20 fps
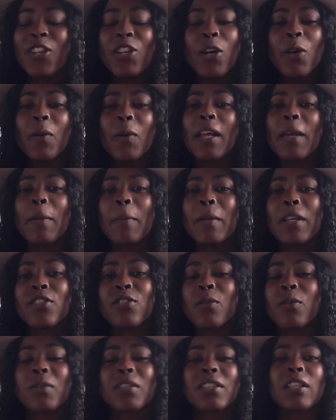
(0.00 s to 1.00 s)
You know what I mean?
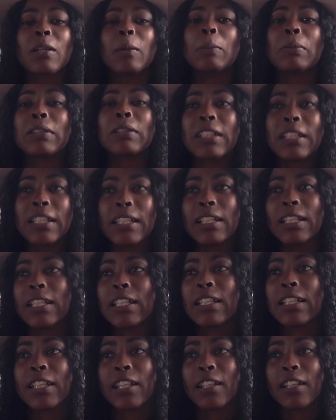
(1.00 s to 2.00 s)
So it was
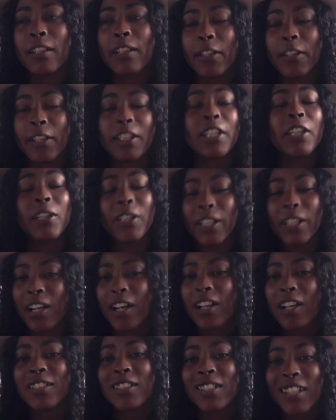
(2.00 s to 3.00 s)
completely
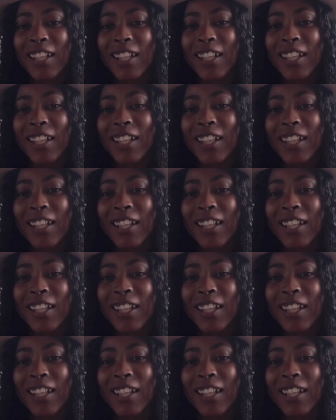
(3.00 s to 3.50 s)
curiosity